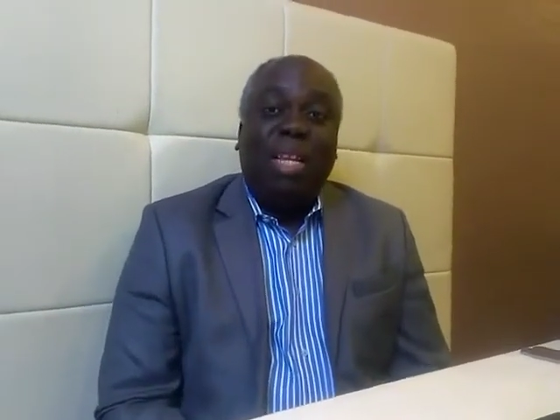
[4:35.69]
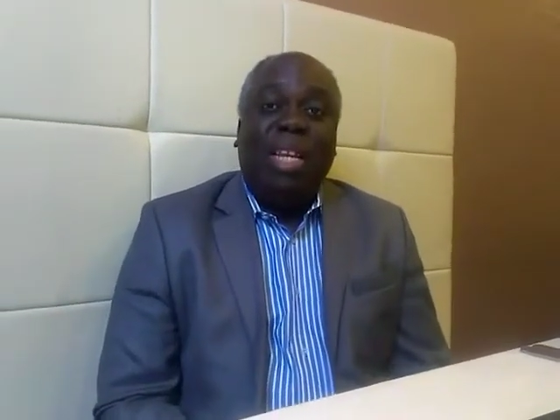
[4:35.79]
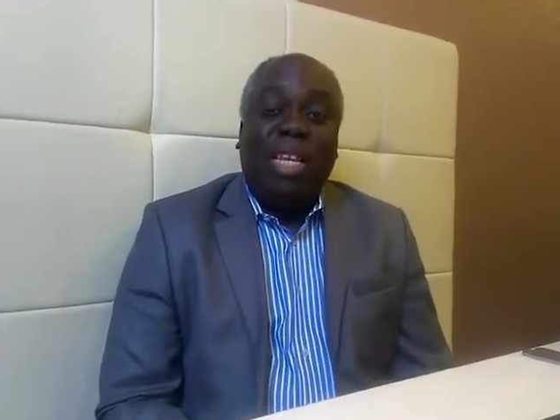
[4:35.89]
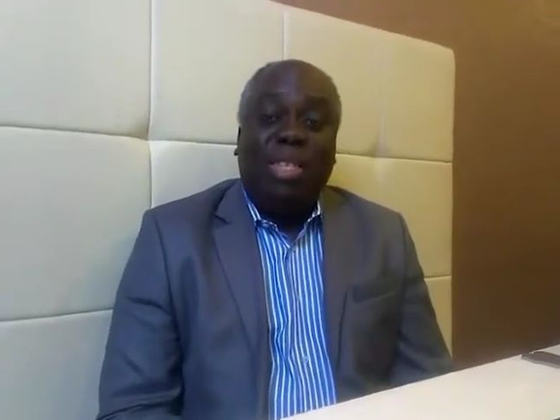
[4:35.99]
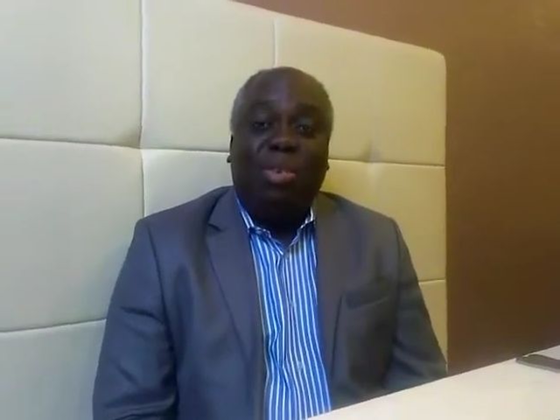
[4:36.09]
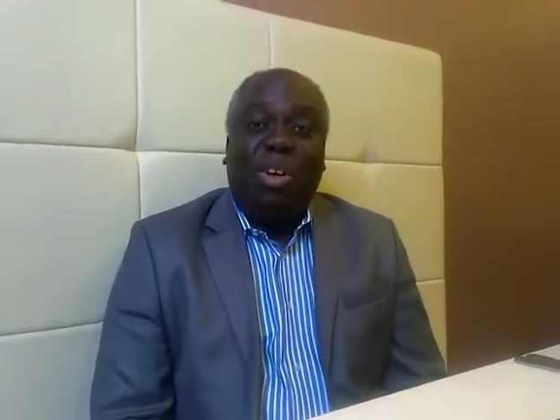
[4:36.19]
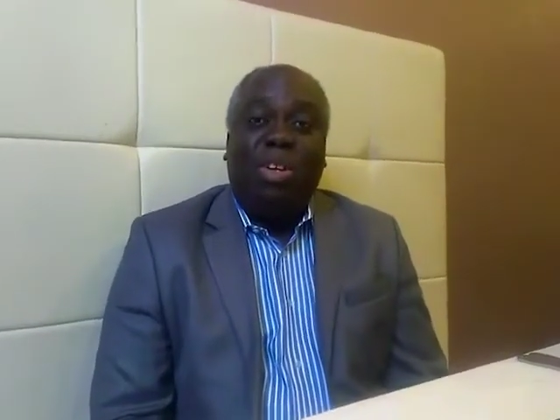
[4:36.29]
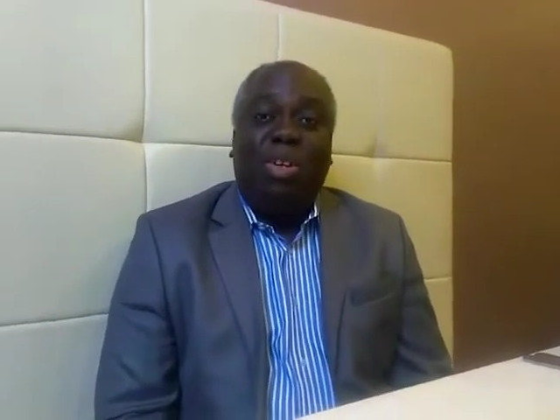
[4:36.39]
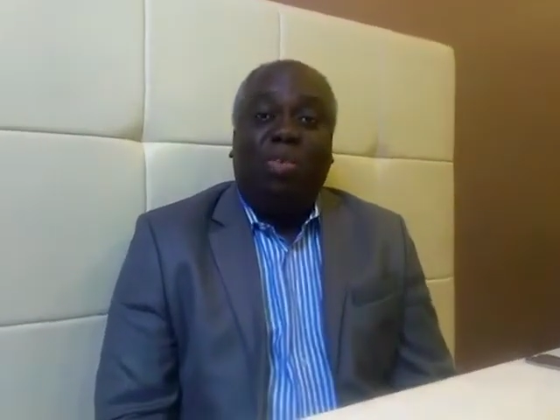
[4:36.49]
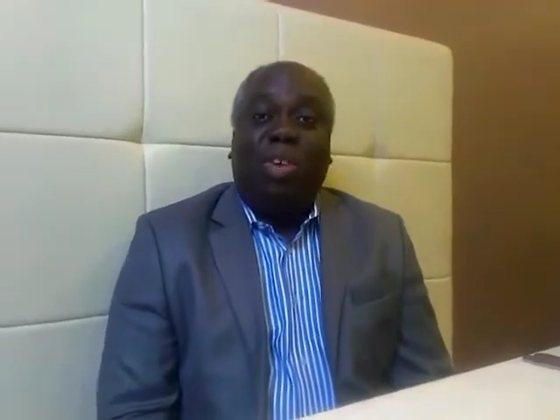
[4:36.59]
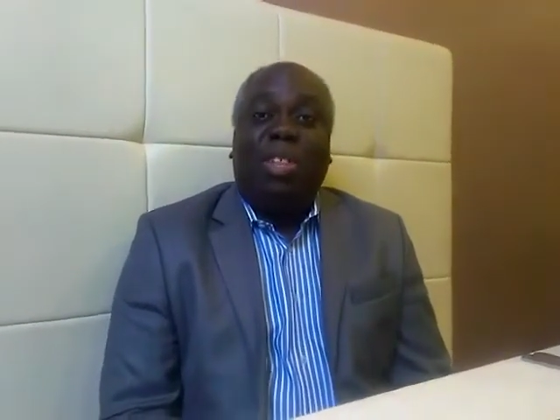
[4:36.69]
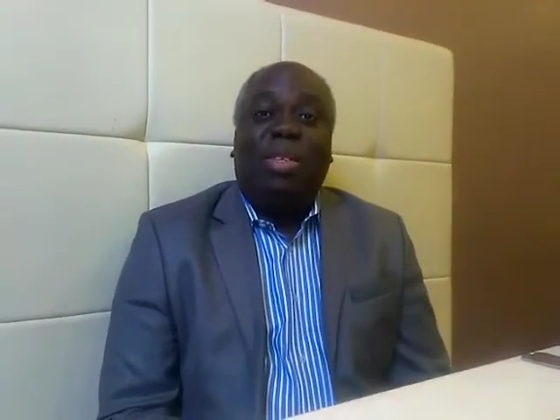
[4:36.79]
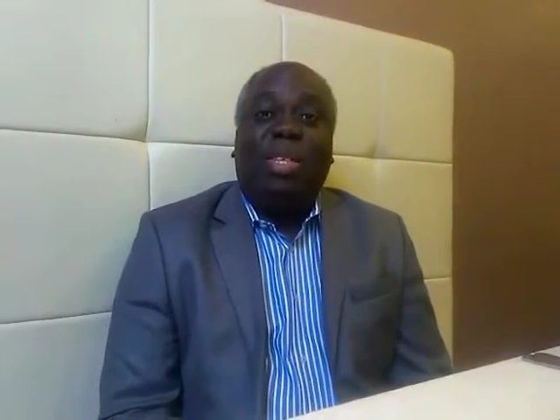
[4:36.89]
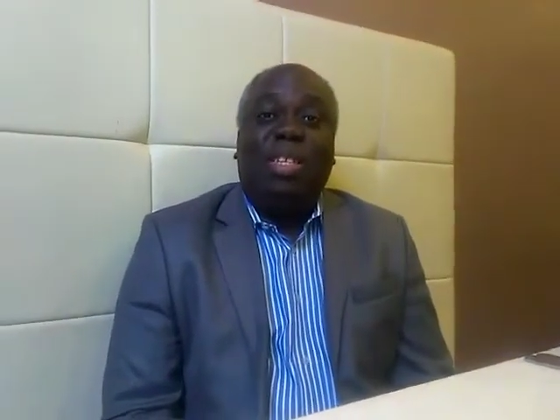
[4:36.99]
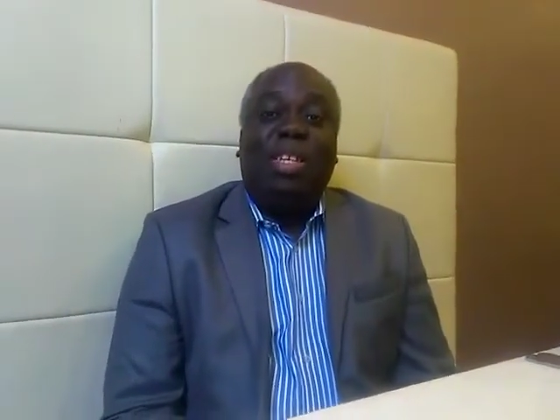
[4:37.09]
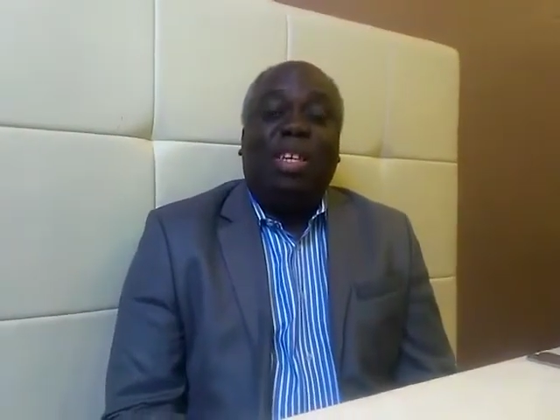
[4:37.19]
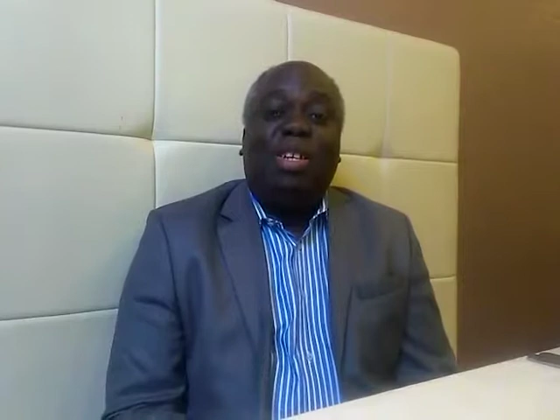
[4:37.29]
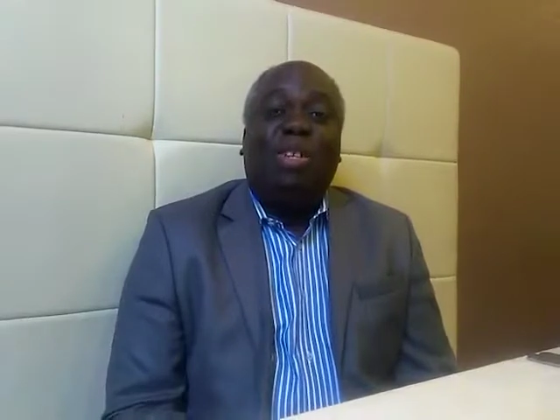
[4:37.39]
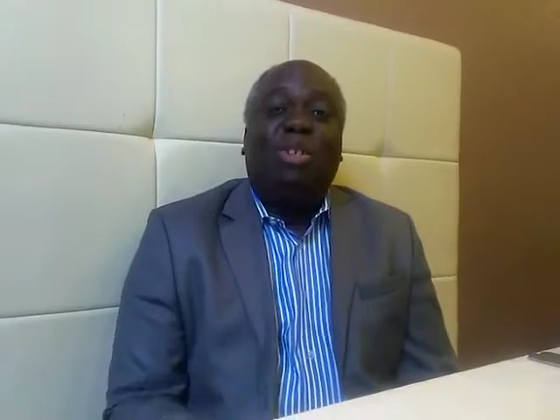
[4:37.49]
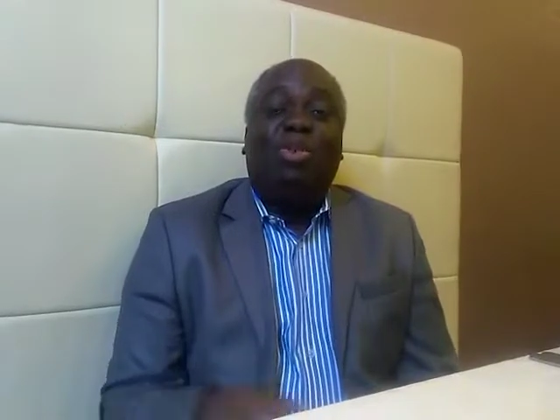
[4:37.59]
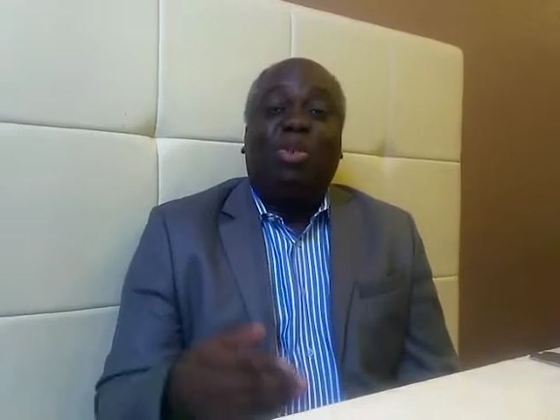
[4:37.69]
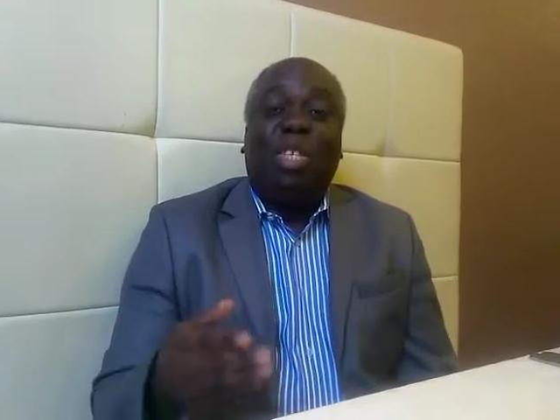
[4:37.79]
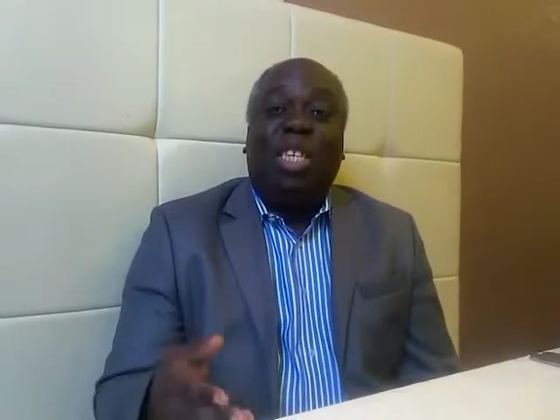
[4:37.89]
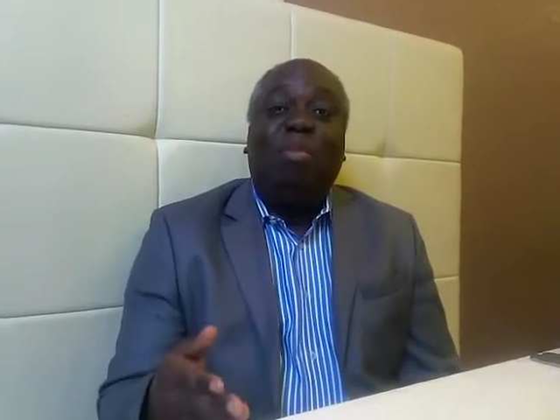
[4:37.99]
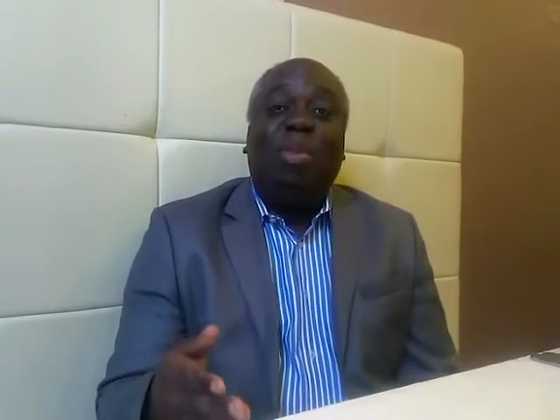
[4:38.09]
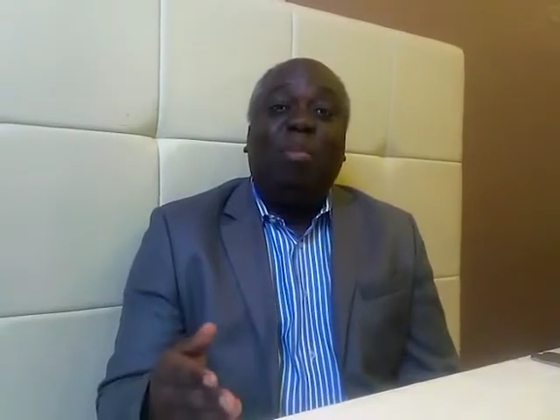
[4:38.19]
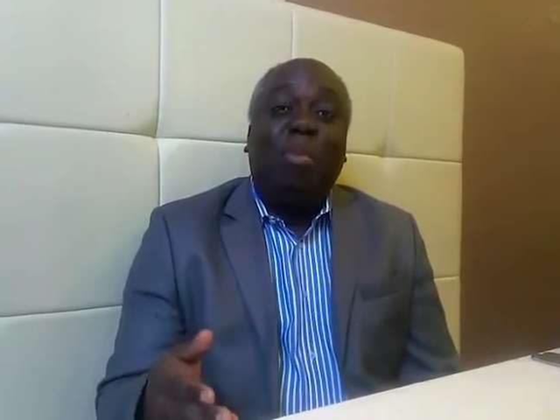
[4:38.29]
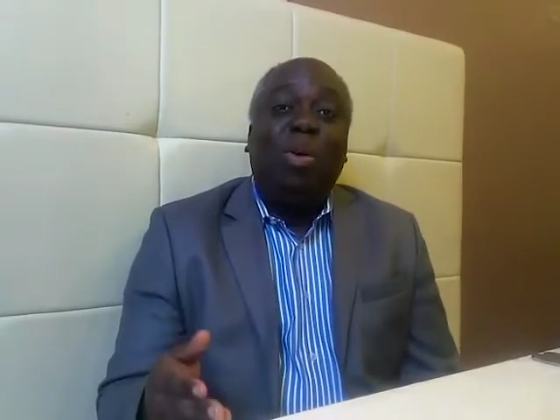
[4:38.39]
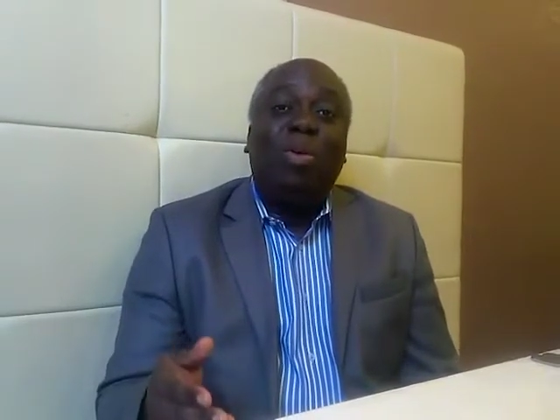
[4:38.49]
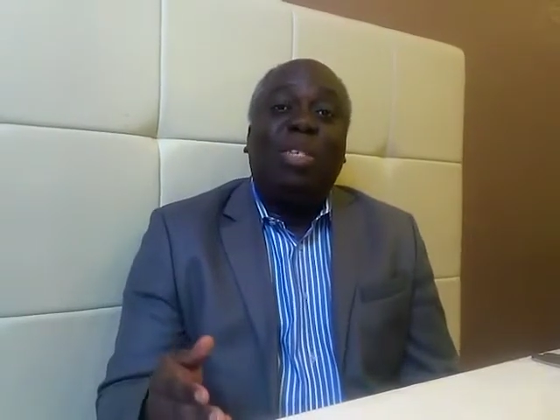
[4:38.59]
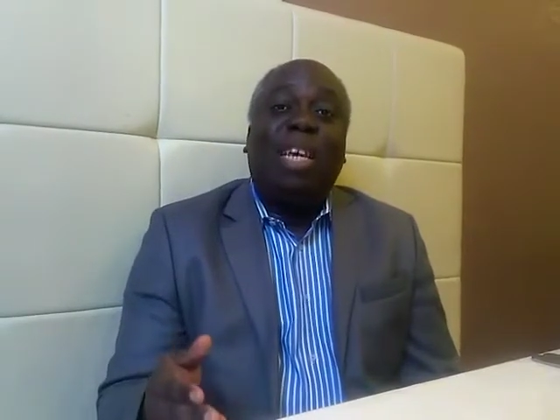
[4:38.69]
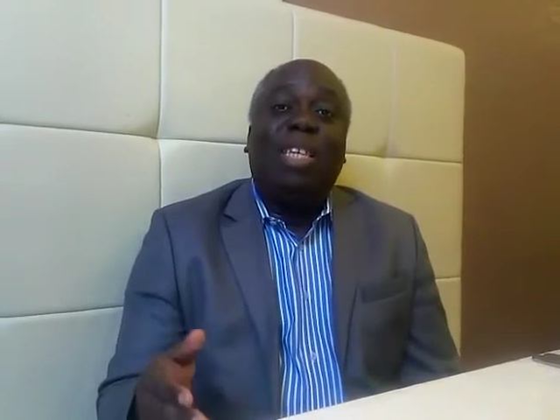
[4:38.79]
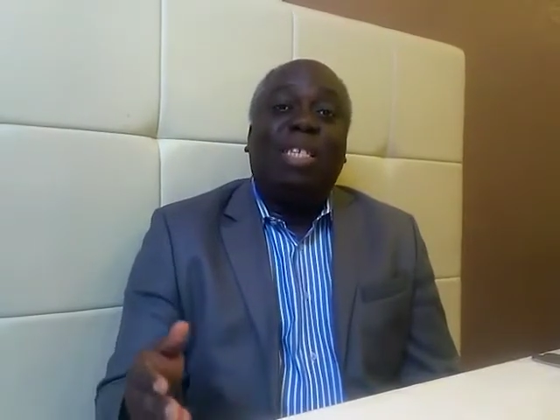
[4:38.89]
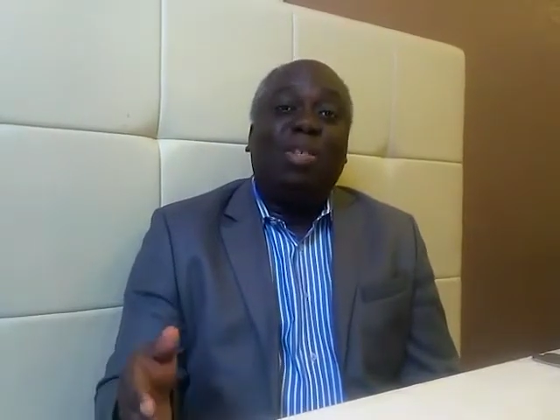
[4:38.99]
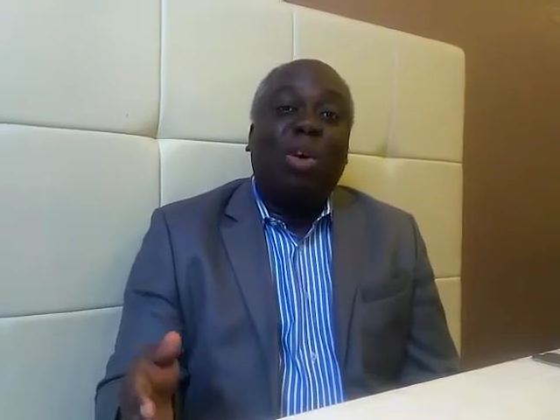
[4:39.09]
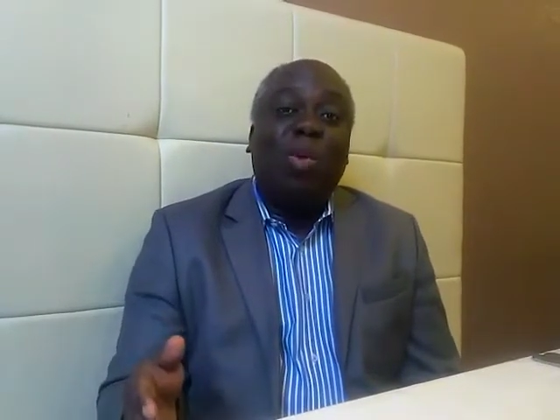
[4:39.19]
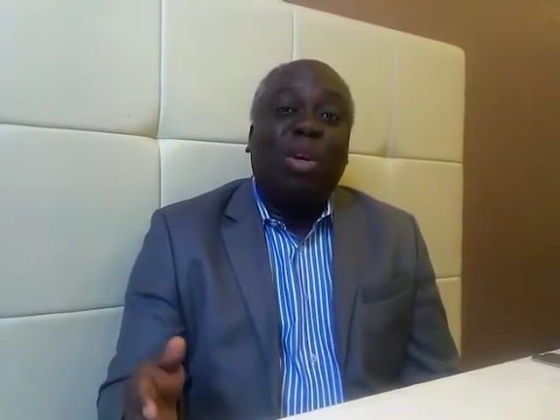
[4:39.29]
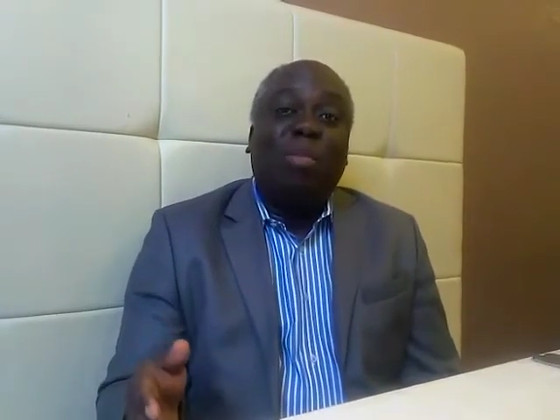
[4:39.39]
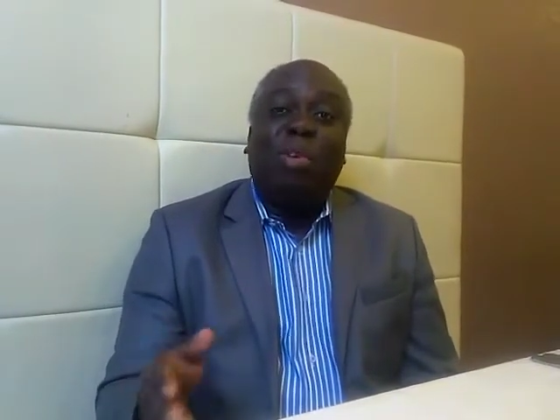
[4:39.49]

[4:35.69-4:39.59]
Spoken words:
later on, rather than to keep the boat as it's going,